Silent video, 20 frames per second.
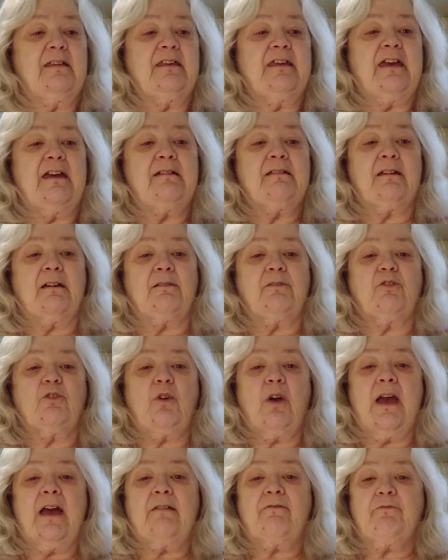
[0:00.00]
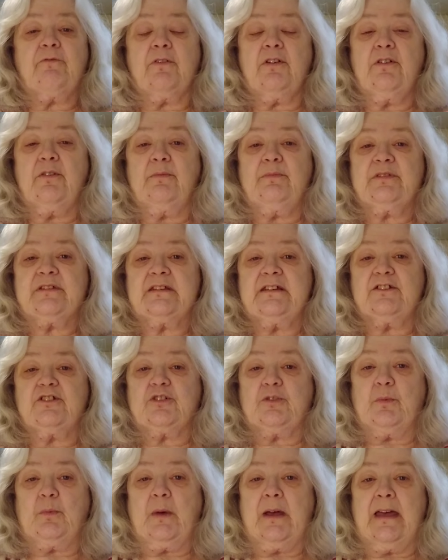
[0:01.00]
get a craft room
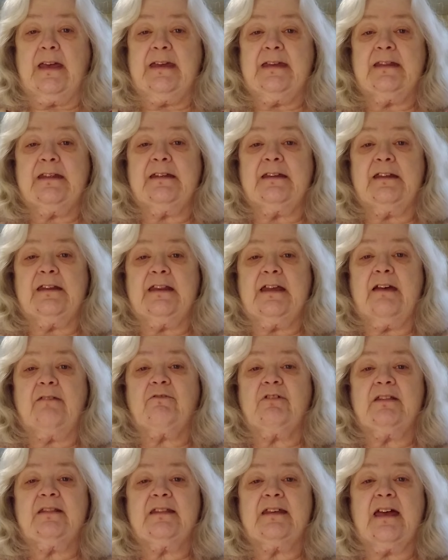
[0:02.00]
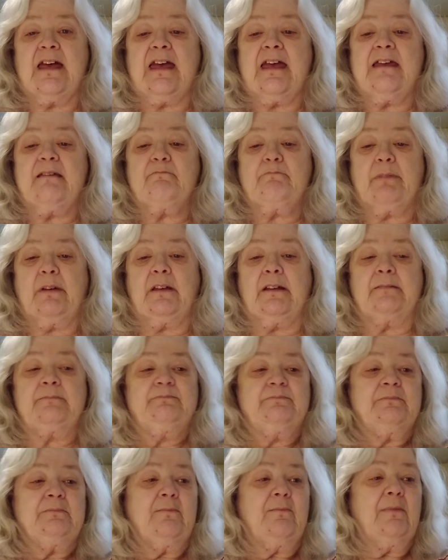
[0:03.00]
situated and everything, but
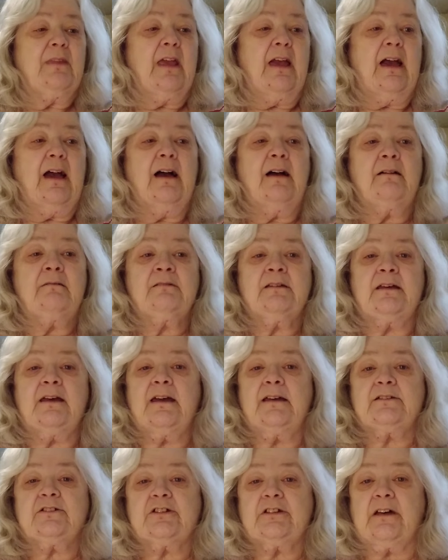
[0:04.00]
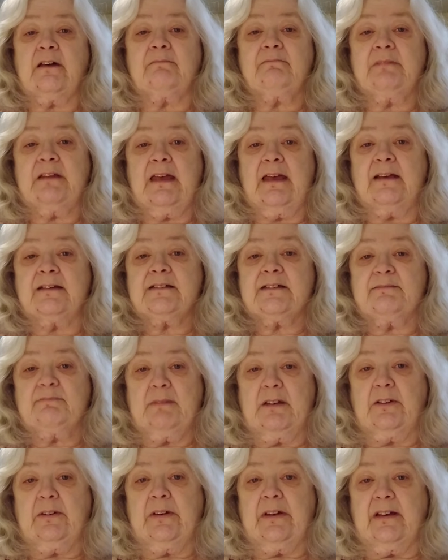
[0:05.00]
I'll catch up next
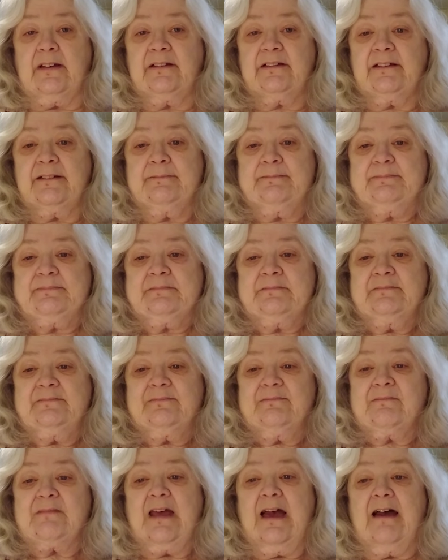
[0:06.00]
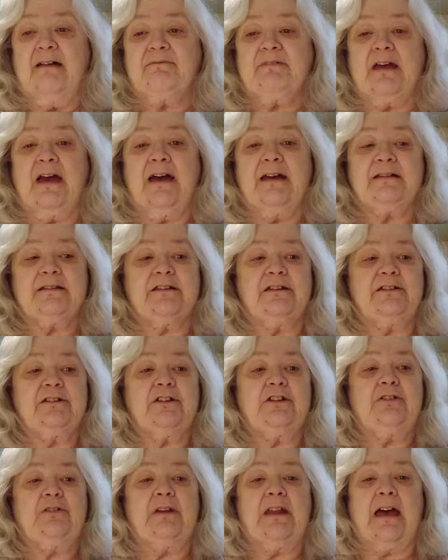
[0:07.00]
month. I've got to
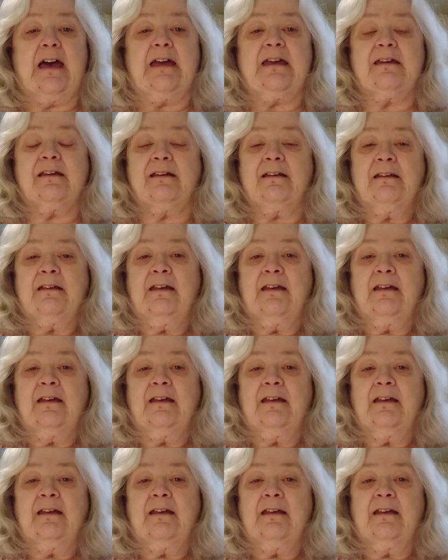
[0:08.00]
do like